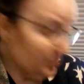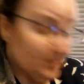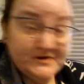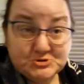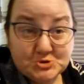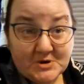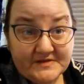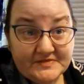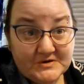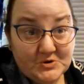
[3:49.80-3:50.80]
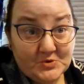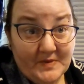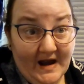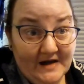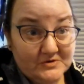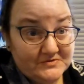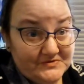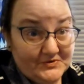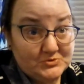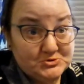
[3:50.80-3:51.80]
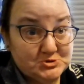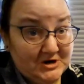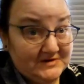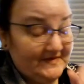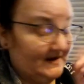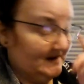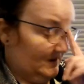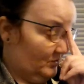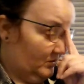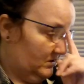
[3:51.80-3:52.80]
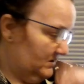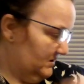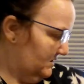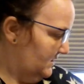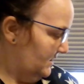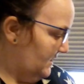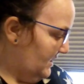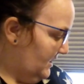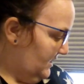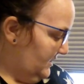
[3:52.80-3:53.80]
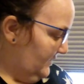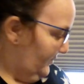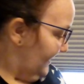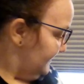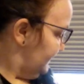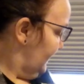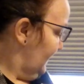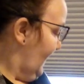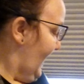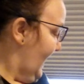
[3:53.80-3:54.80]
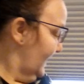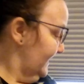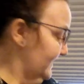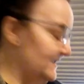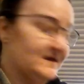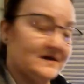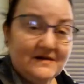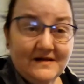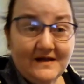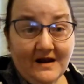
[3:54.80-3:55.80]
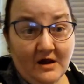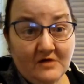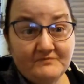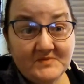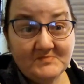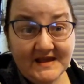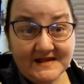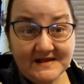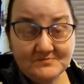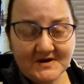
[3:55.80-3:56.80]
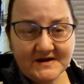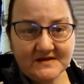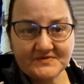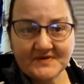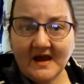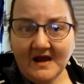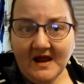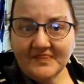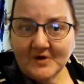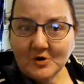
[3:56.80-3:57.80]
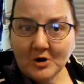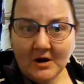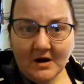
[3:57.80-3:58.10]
enjoying the new pattern, so check that out. But I have been making bunnies. They're